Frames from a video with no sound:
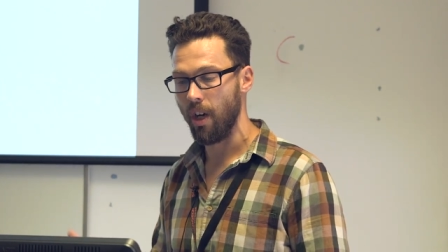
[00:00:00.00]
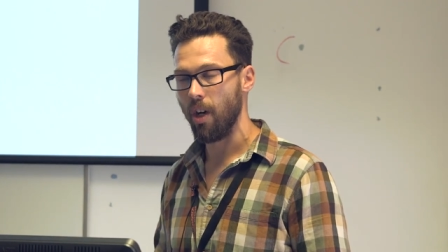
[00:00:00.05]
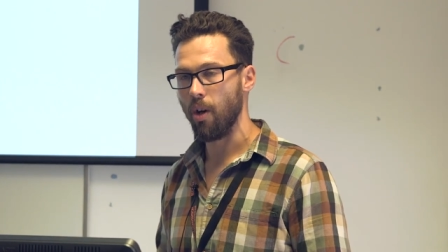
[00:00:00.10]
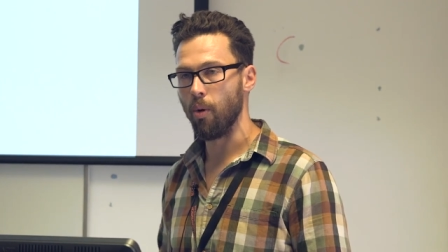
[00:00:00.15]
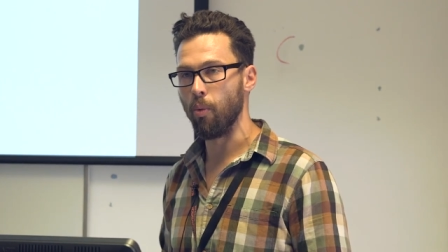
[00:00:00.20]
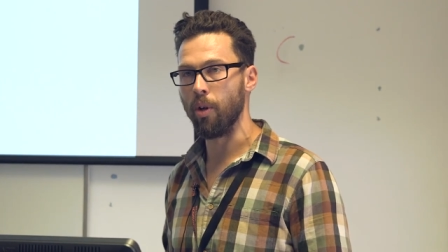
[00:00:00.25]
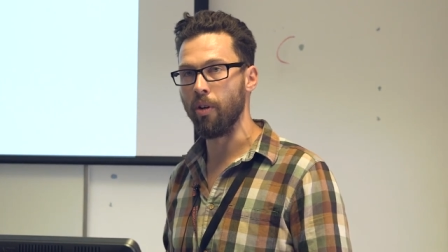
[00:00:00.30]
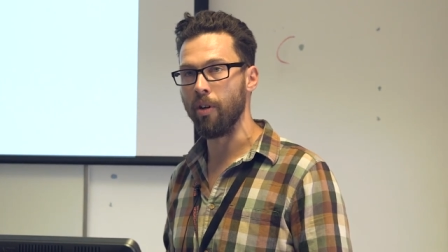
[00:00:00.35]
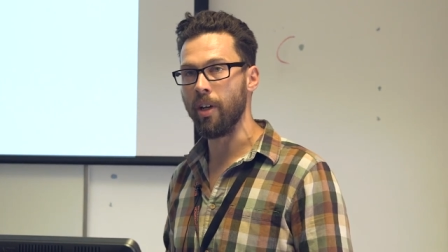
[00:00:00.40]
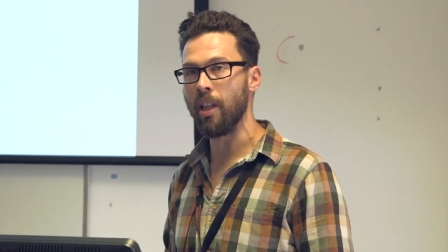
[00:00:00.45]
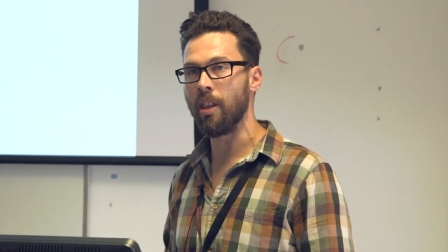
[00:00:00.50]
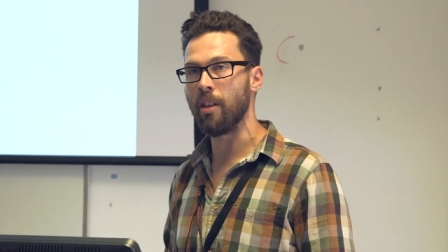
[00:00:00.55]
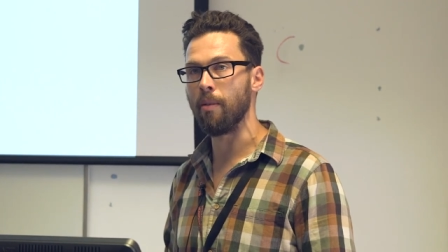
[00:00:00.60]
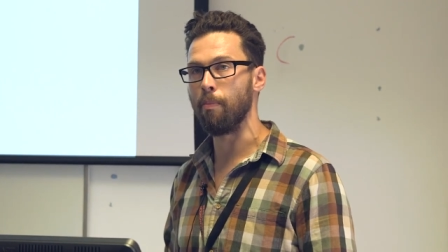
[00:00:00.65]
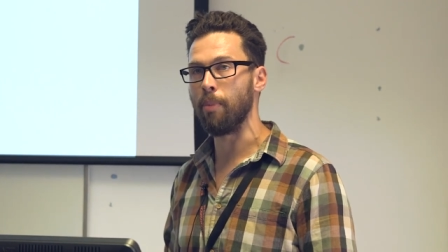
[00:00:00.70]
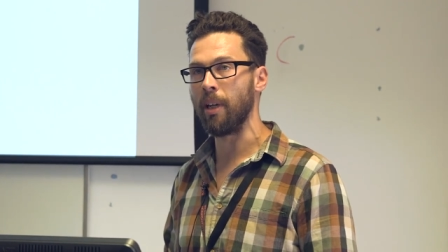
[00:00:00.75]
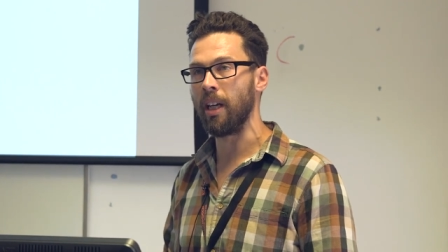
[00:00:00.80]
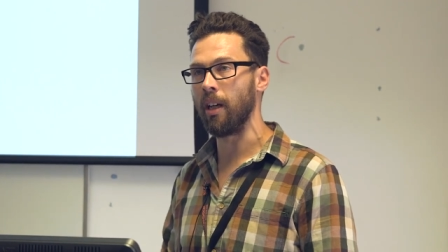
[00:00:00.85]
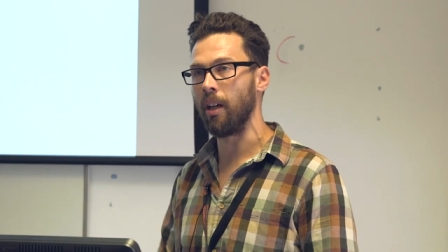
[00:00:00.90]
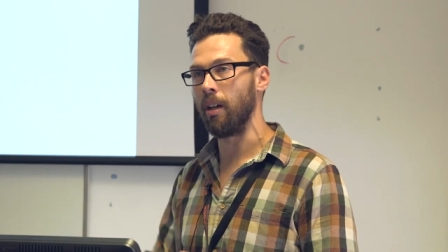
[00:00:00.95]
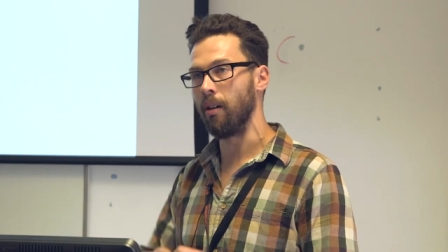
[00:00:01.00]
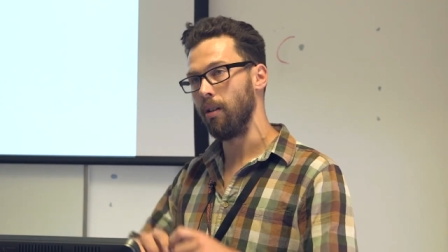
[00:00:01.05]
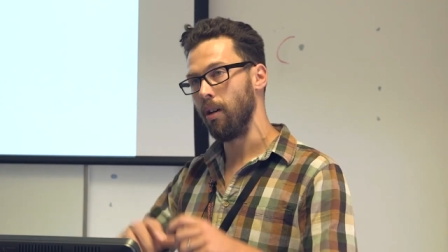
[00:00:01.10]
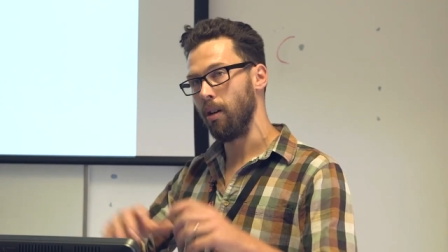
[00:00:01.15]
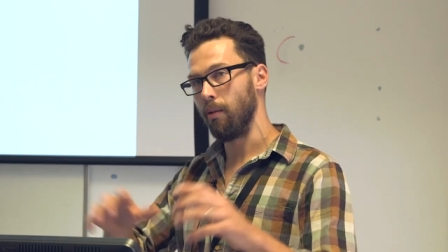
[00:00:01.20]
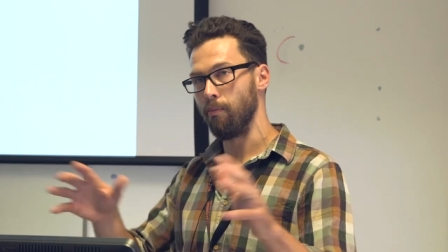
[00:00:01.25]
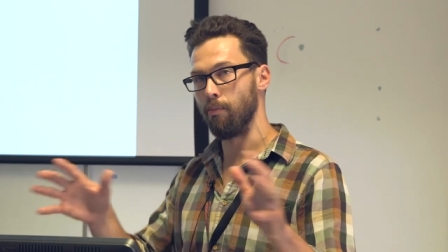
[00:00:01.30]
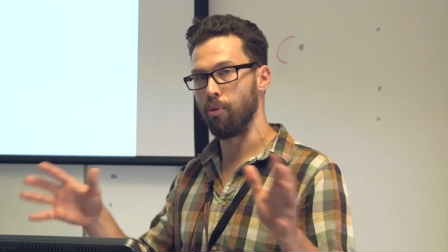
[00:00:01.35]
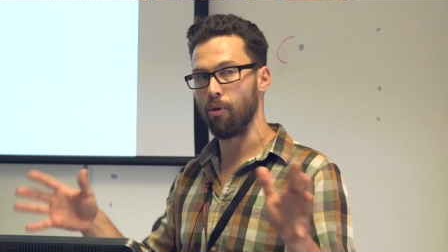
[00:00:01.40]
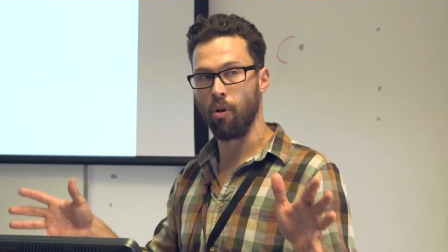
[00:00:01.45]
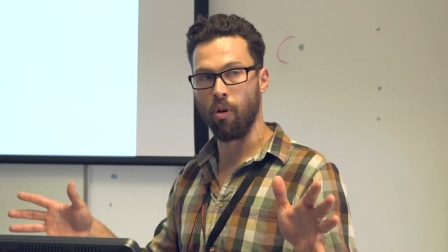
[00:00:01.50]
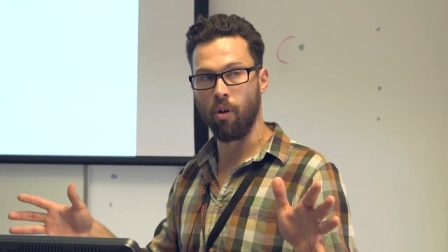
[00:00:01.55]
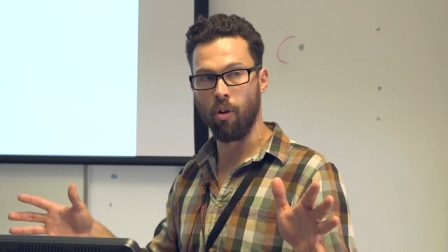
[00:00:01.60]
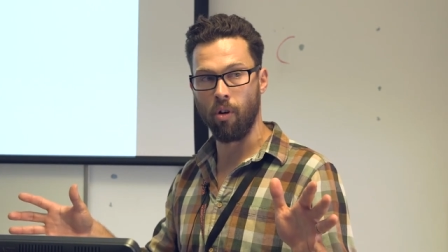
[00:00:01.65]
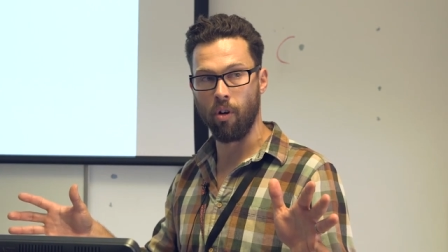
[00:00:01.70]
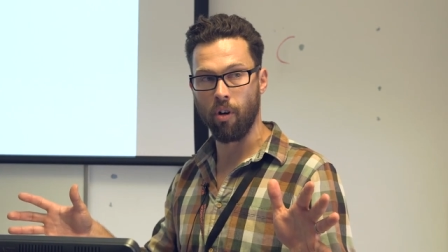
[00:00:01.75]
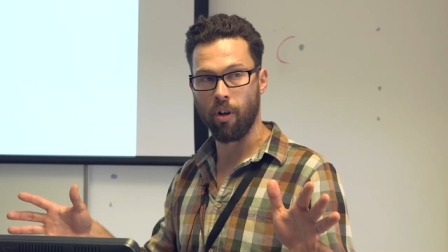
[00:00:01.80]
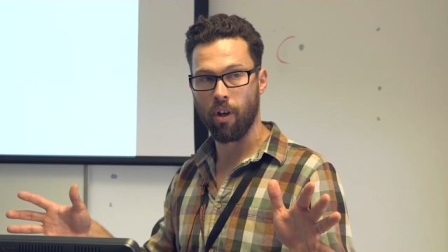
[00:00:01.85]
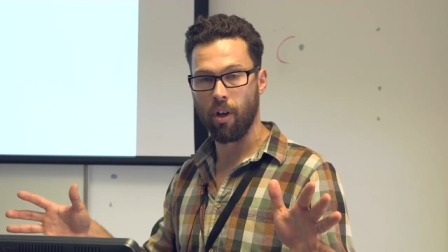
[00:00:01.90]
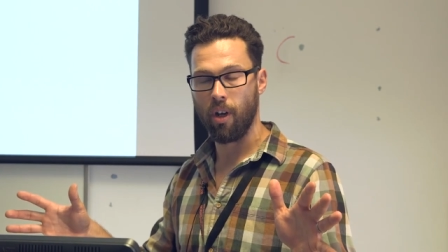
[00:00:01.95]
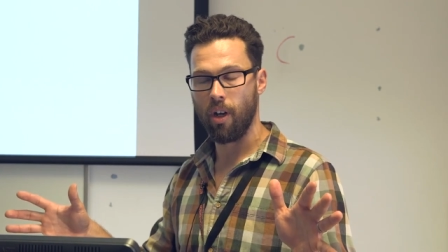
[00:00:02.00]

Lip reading: We're either being broad